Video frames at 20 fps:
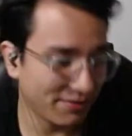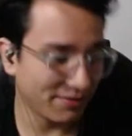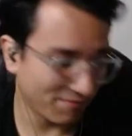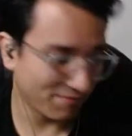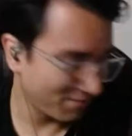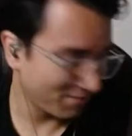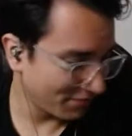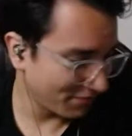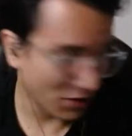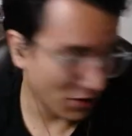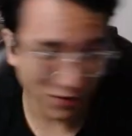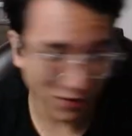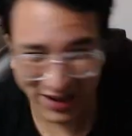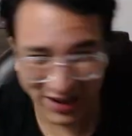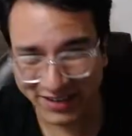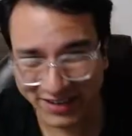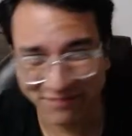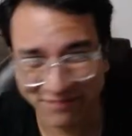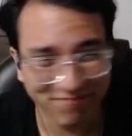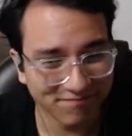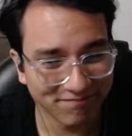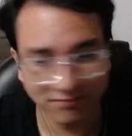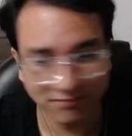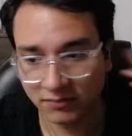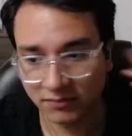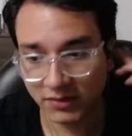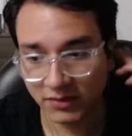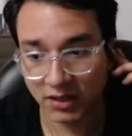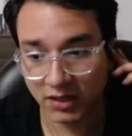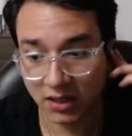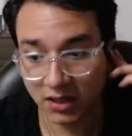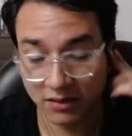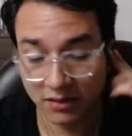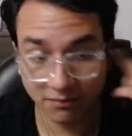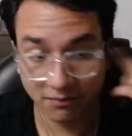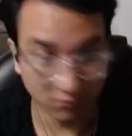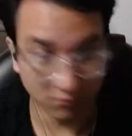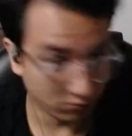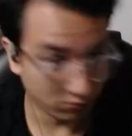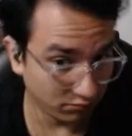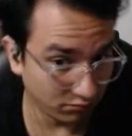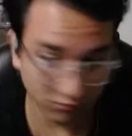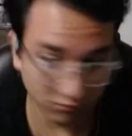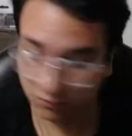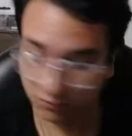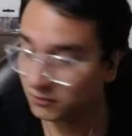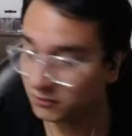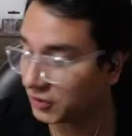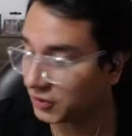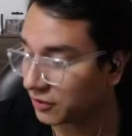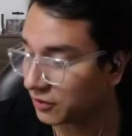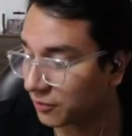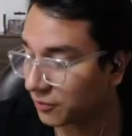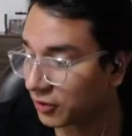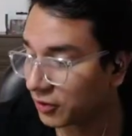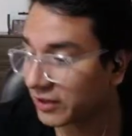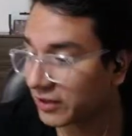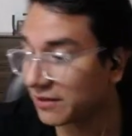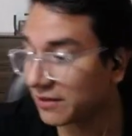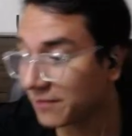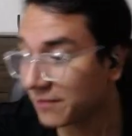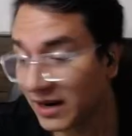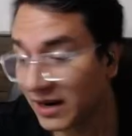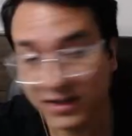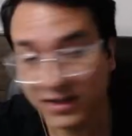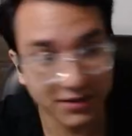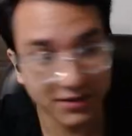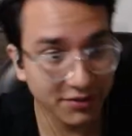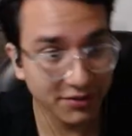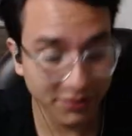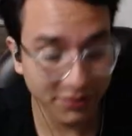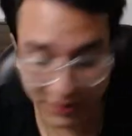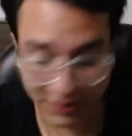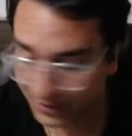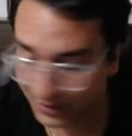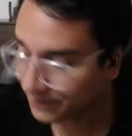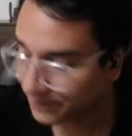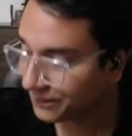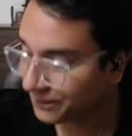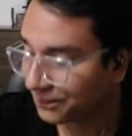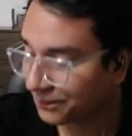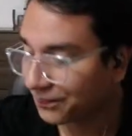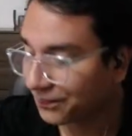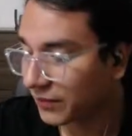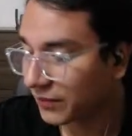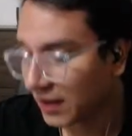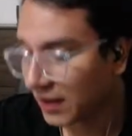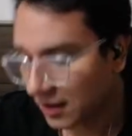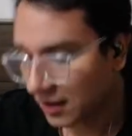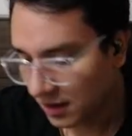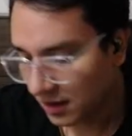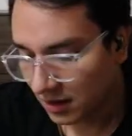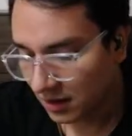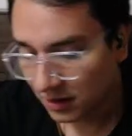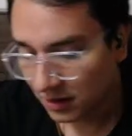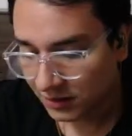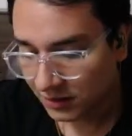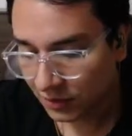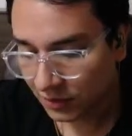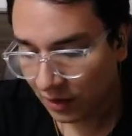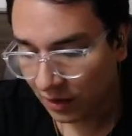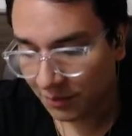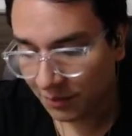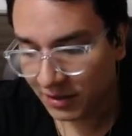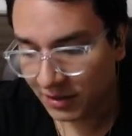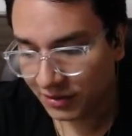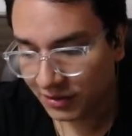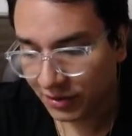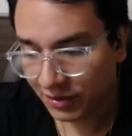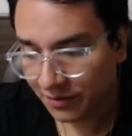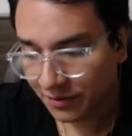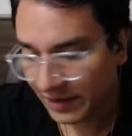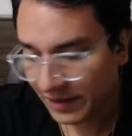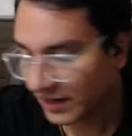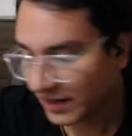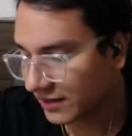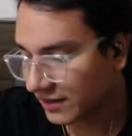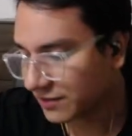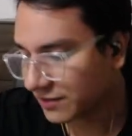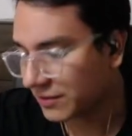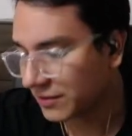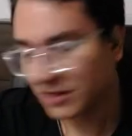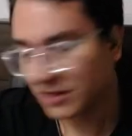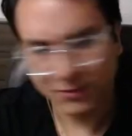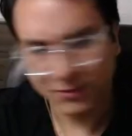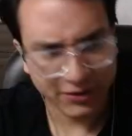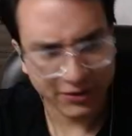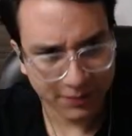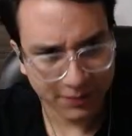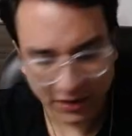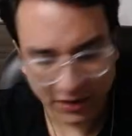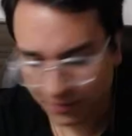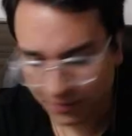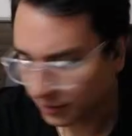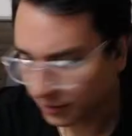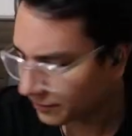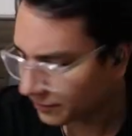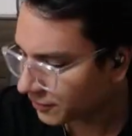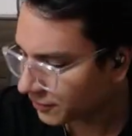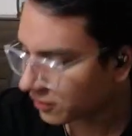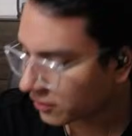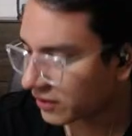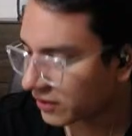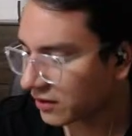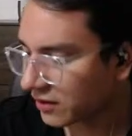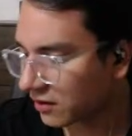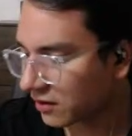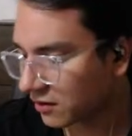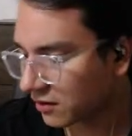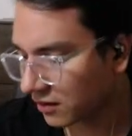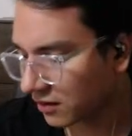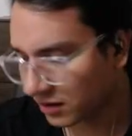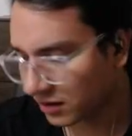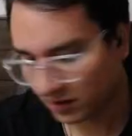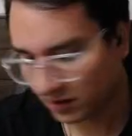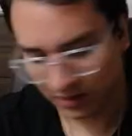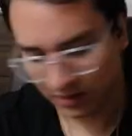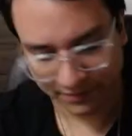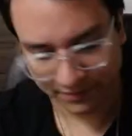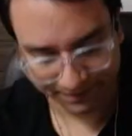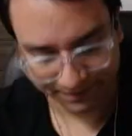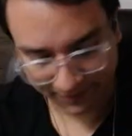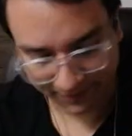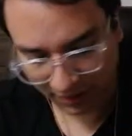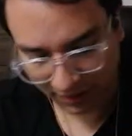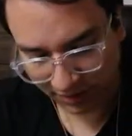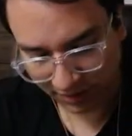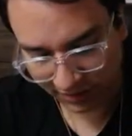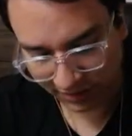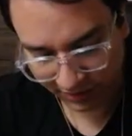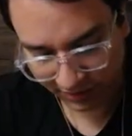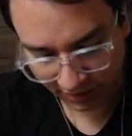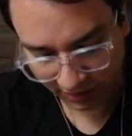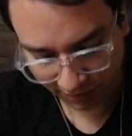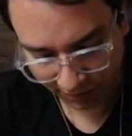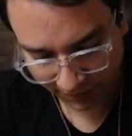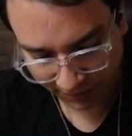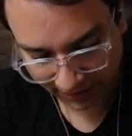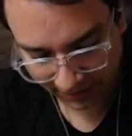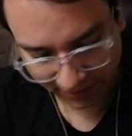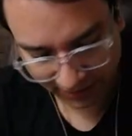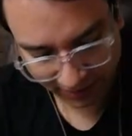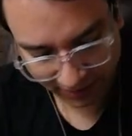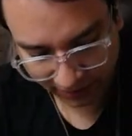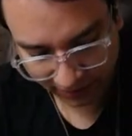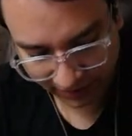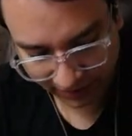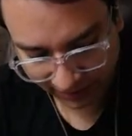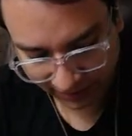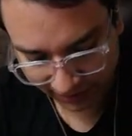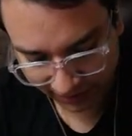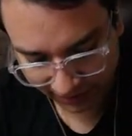go ahead. Um, you're more than invited to do it. So I'm gonna try to make it as minimal as possible. So I think I'm gonna start by literally just